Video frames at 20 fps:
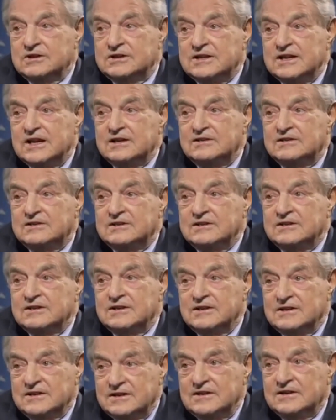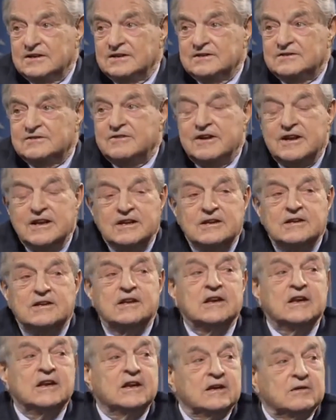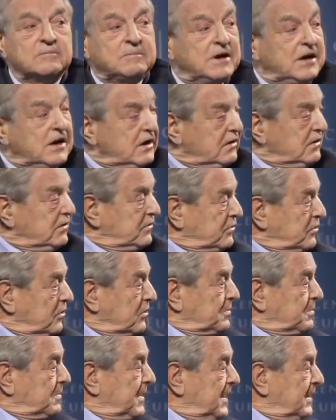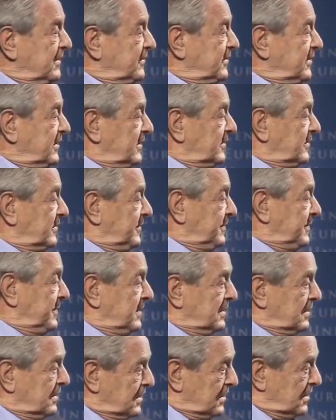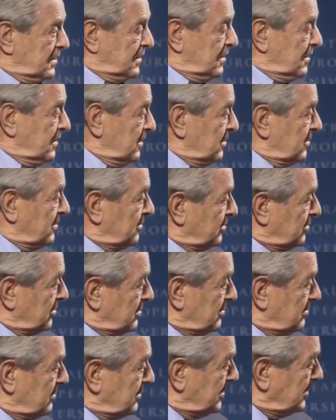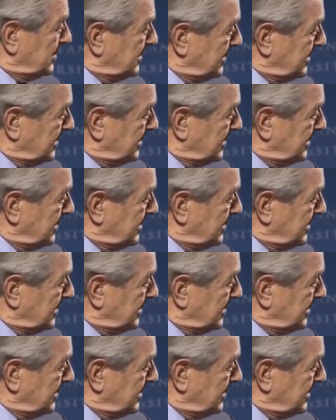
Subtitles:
that trend by stock prices. So